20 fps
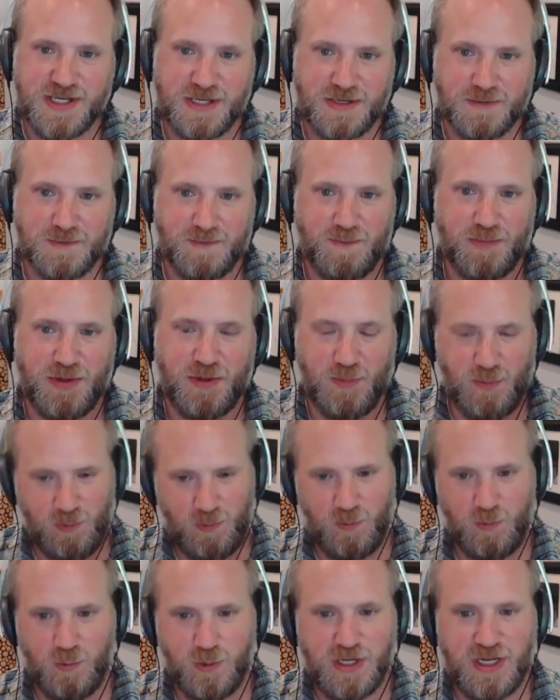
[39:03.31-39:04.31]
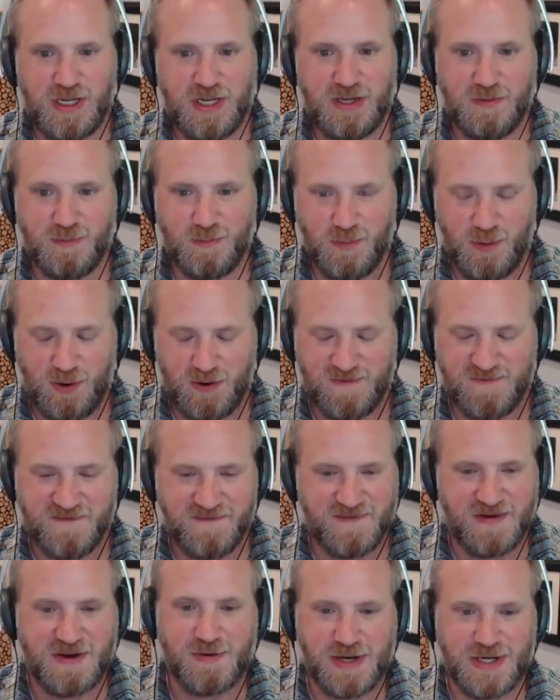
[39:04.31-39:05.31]
in, we are
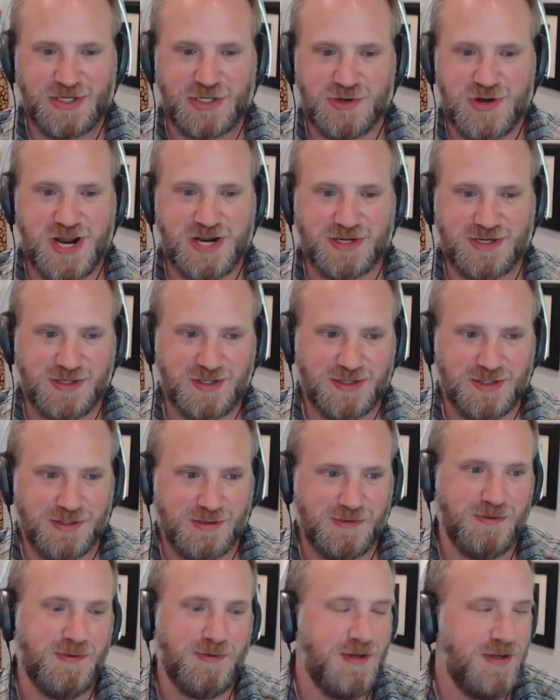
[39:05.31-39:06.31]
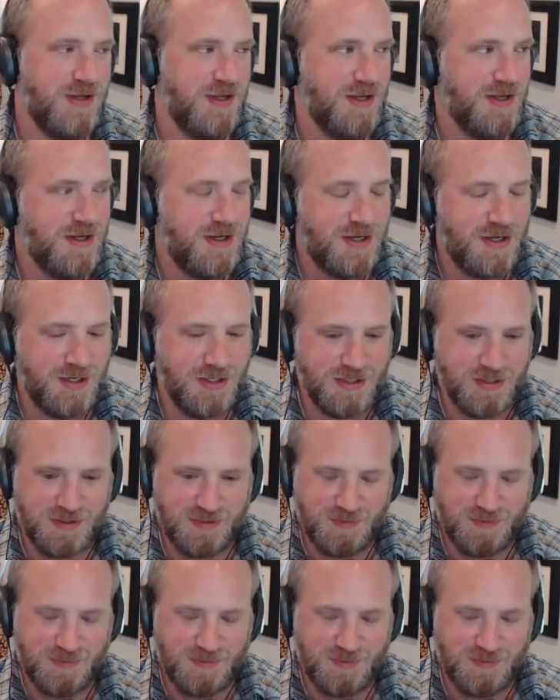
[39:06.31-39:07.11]
very attracted to. Super. On a